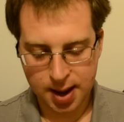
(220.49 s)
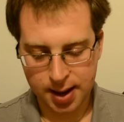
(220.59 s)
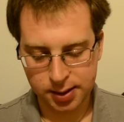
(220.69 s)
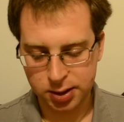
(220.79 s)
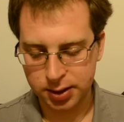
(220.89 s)

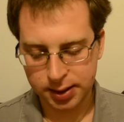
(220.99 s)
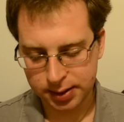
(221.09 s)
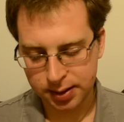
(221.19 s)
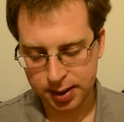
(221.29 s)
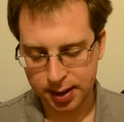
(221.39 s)
and she
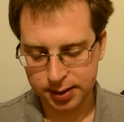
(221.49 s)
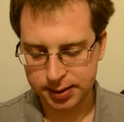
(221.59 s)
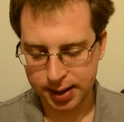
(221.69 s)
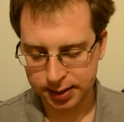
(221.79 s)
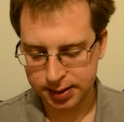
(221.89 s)
doesn't think it's
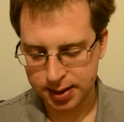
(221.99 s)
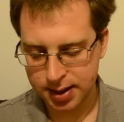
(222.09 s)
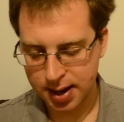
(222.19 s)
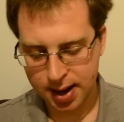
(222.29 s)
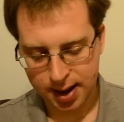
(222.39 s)

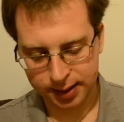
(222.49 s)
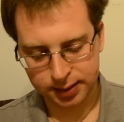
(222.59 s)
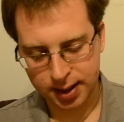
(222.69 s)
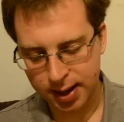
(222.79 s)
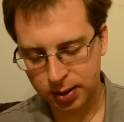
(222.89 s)
sexy,
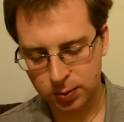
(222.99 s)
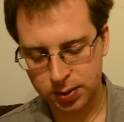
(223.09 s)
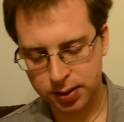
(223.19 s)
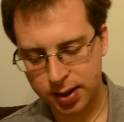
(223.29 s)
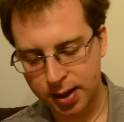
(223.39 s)
and Kate
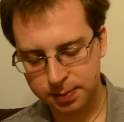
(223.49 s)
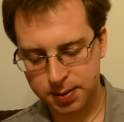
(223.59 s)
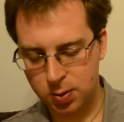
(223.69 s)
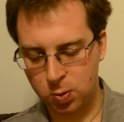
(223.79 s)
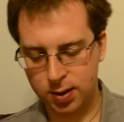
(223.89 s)
would not
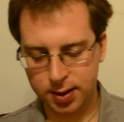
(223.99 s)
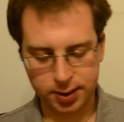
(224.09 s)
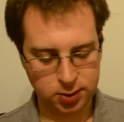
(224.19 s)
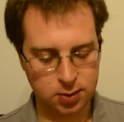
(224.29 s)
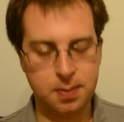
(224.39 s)
be
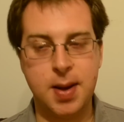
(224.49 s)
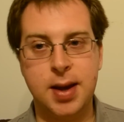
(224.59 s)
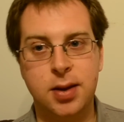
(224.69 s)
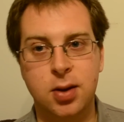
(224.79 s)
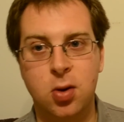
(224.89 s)
willing to
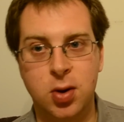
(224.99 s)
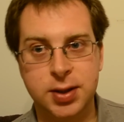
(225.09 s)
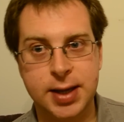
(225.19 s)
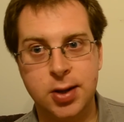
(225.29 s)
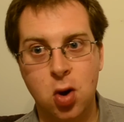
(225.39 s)
make the
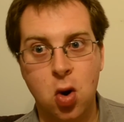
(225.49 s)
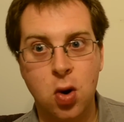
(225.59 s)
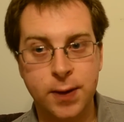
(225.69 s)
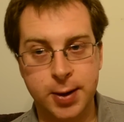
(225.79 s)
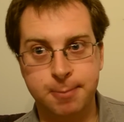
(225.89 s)
corset
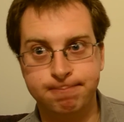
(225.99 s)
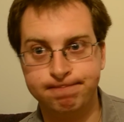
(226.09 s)
over.